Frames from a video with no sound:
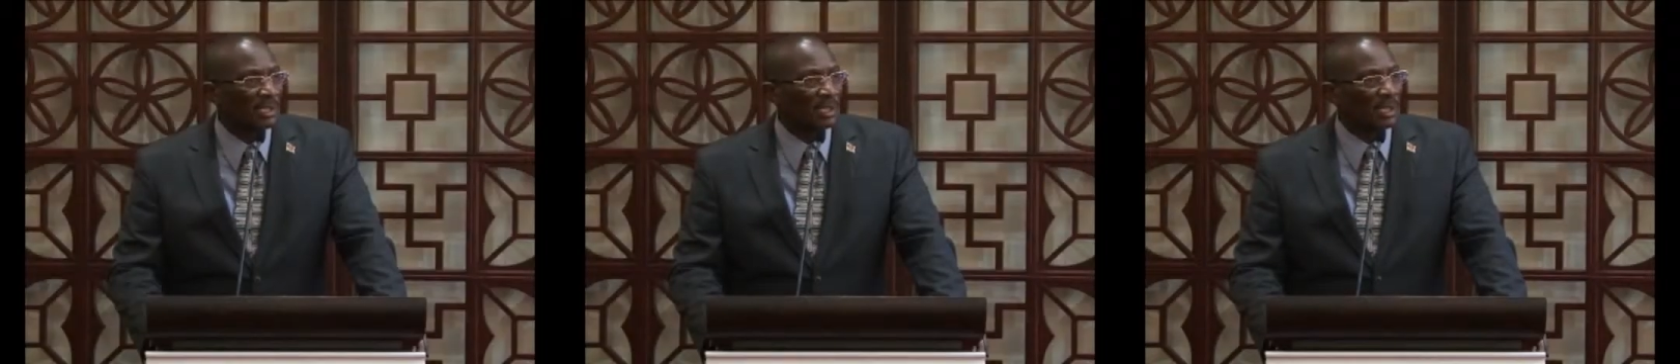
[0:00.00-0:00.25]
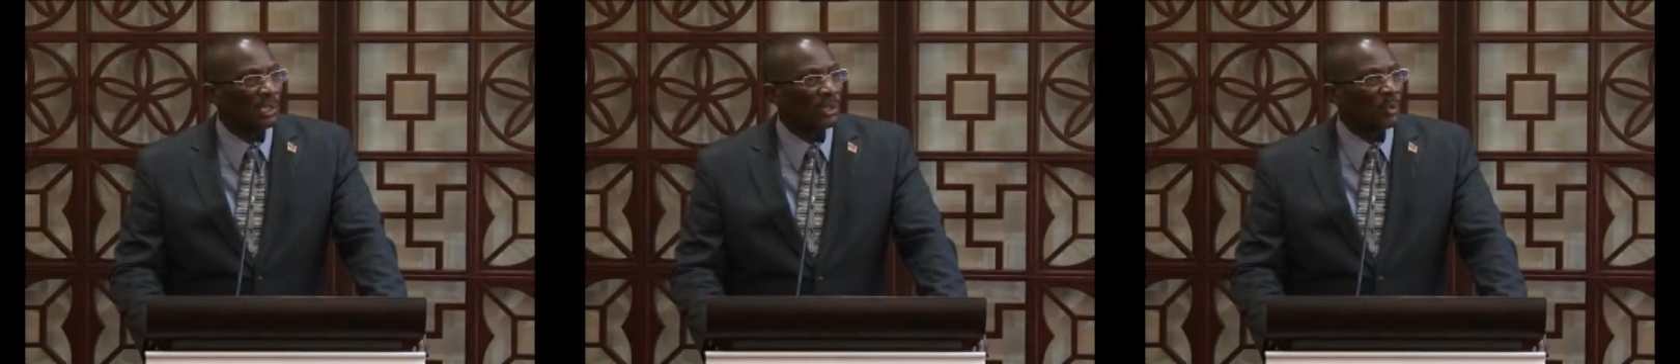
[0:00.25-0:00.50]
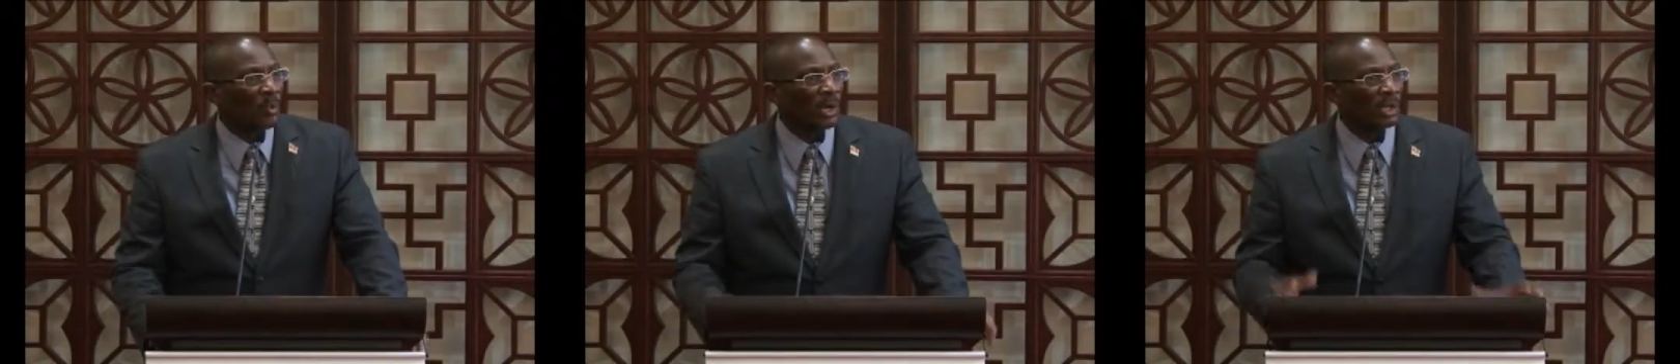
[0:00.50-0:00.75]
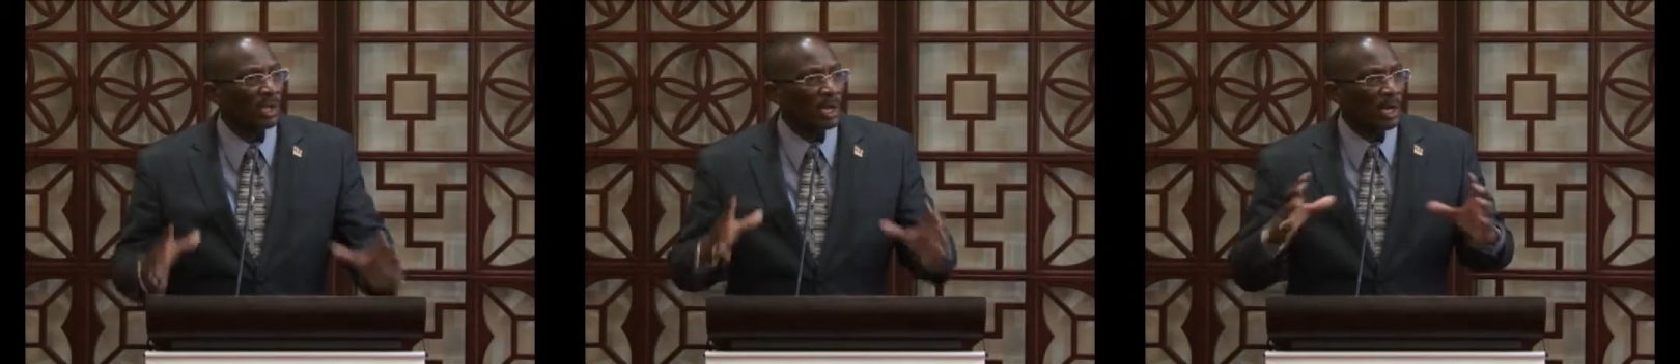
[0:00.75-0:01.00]
into
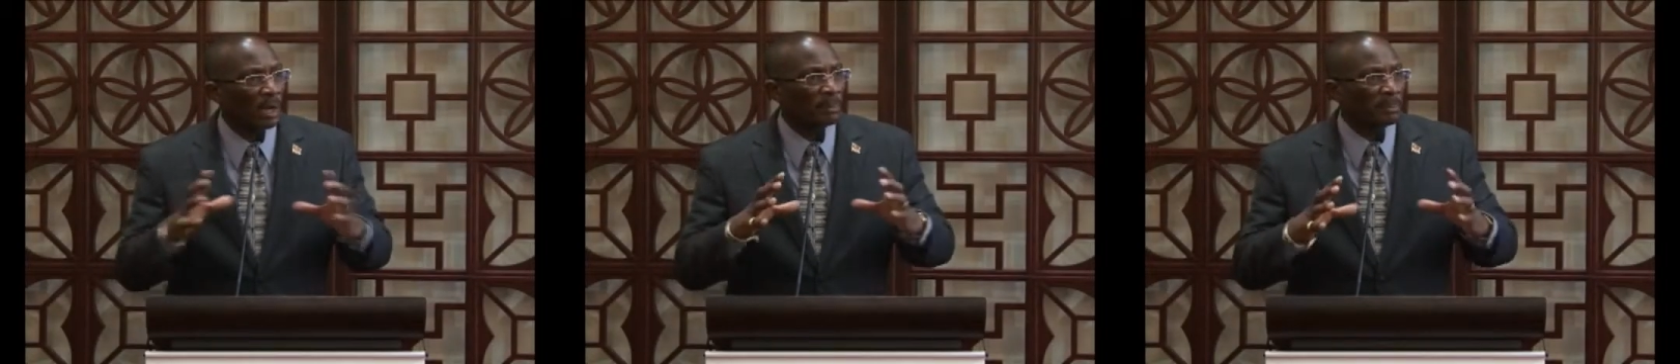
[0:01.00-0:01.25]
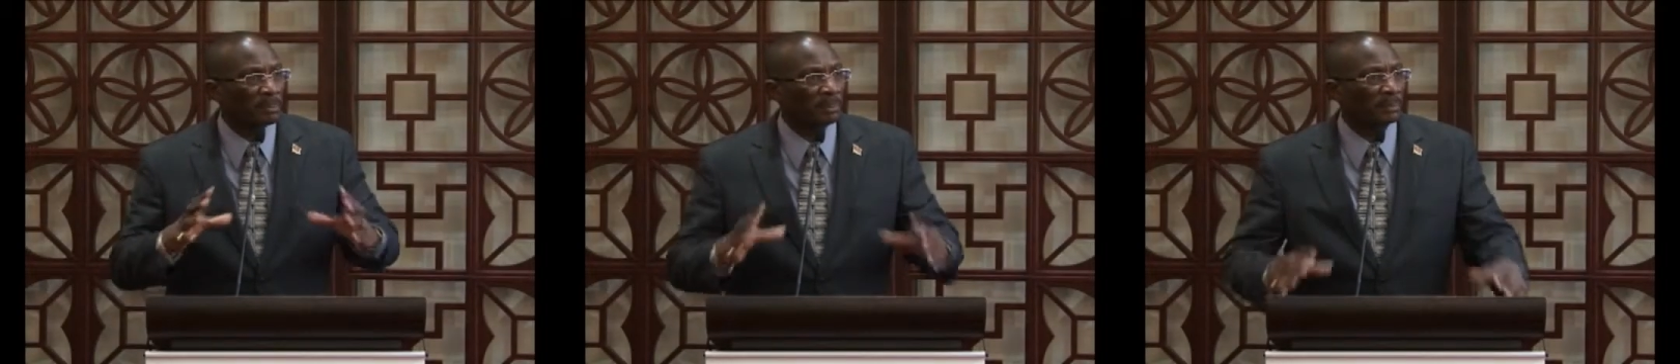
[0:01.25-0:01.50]
one clump